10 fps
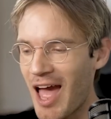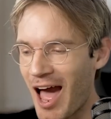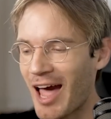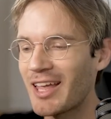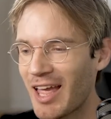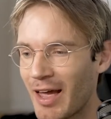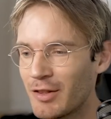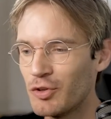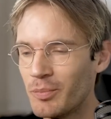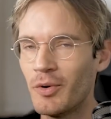I can
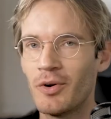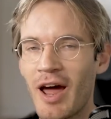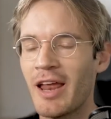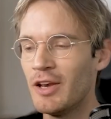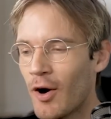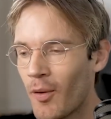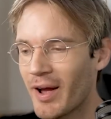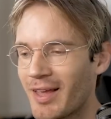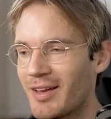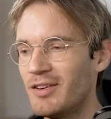do more. I know I
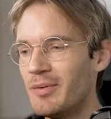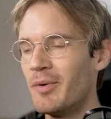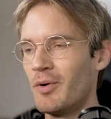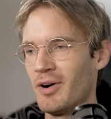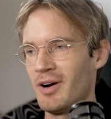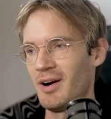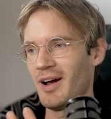can do more.